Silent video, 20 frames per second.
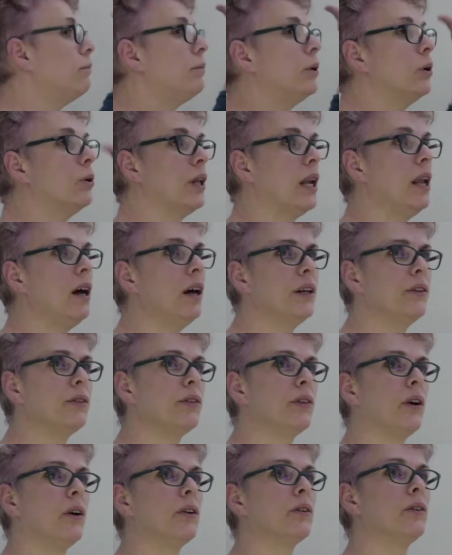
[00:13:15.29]
and put all the
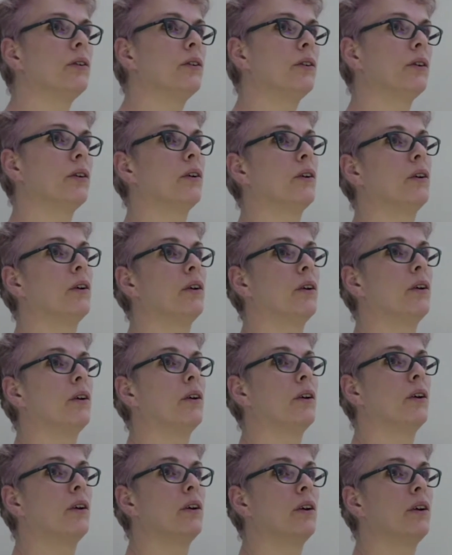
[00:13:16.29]
lights on.
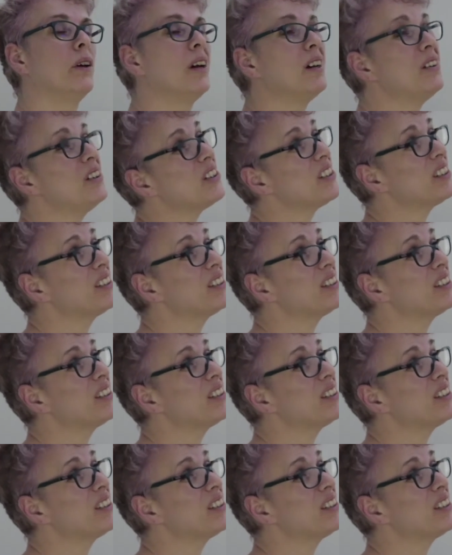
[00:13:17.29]
And you